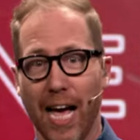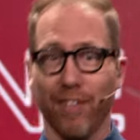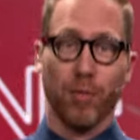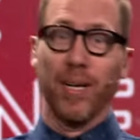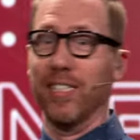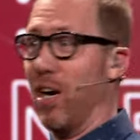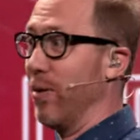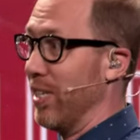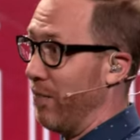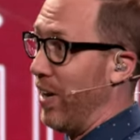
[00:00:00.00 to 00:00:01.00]
Everybody's
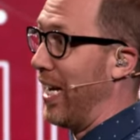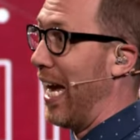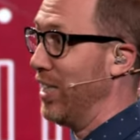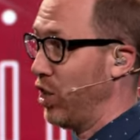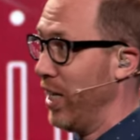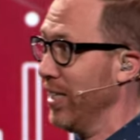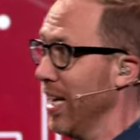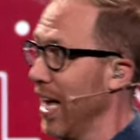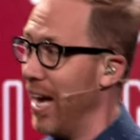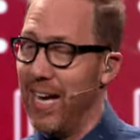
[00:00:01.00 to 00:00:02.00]
always on vacation
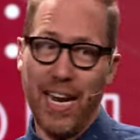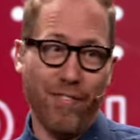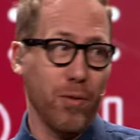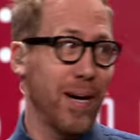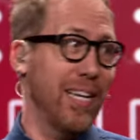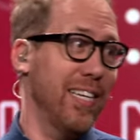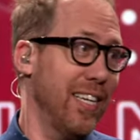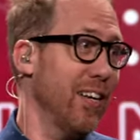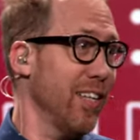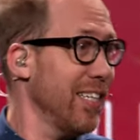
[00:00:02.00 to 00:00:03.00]
and everybody,
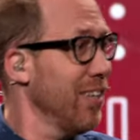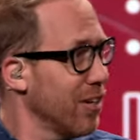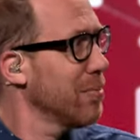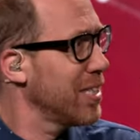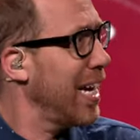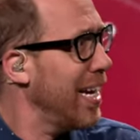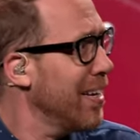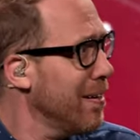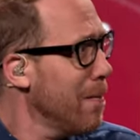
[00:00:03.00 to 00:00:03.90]
you know, like, you know what I'm saying?